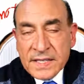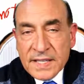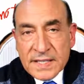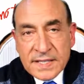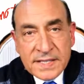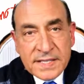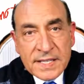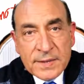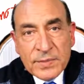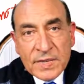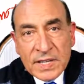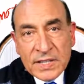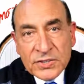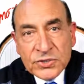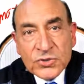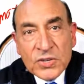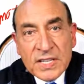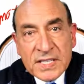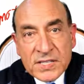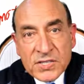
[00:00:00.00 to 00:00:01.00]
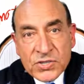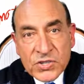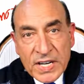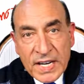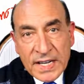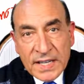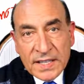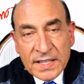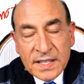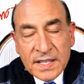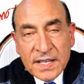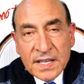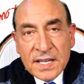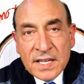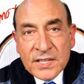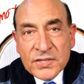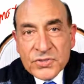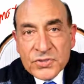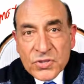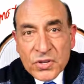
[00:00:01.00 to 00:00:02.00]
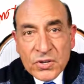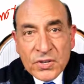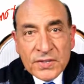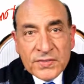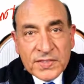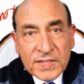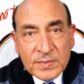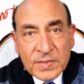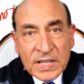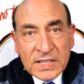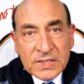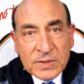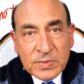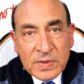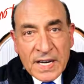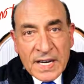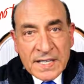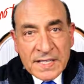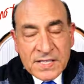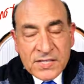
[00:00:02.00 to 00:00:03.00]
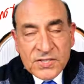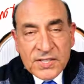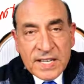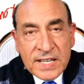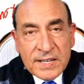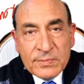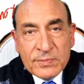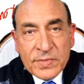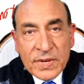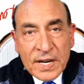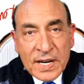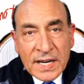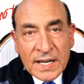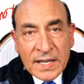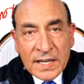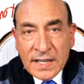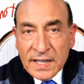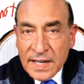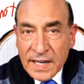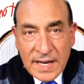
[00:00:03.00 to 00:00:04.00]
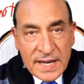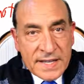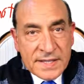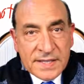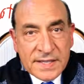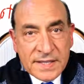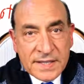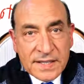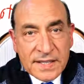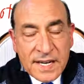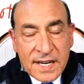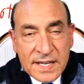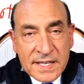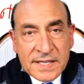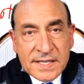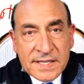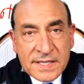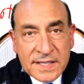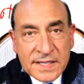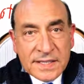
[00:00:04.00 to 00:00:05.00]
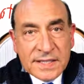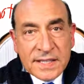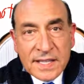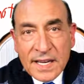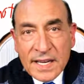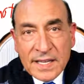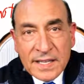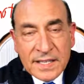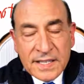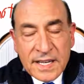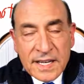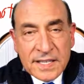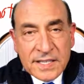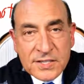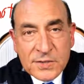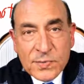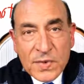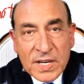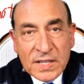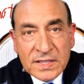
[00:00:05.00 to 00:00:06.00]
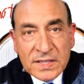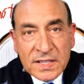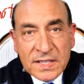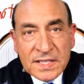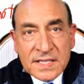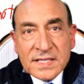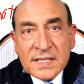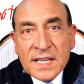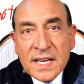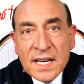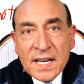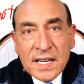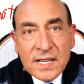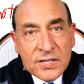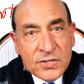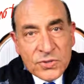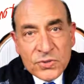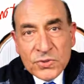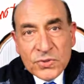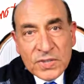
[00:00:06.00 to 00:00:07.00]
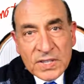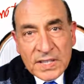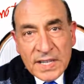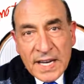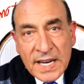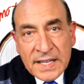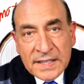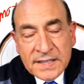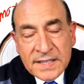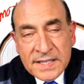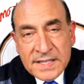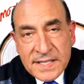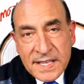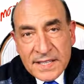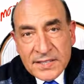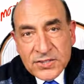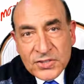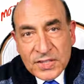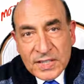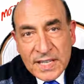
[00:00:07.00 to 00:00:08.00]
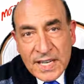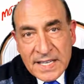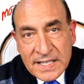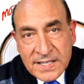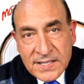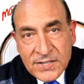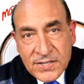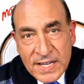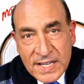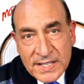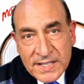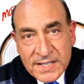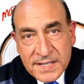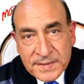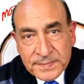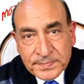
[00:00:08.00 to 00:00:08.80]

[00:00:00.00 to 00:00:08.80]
It's similar to a strain. So if you multiply a strain by an elastic constant like Young's modulus, you would get essentially a stress.